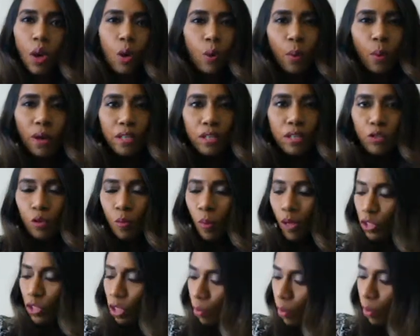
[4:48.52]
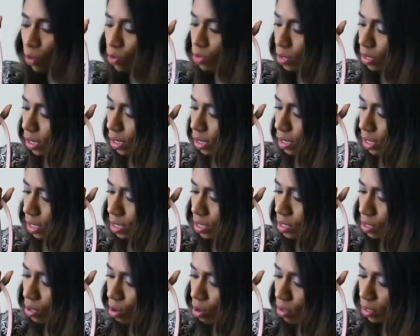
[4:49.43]
worry too much about it. It does
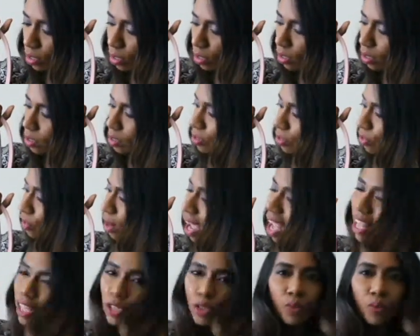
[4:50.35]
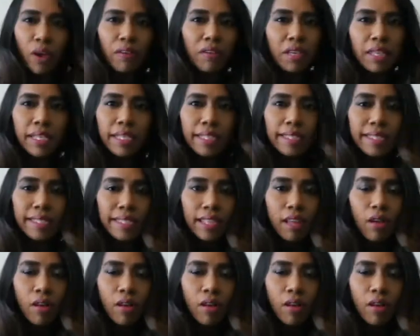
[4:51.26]
not scratch very easily,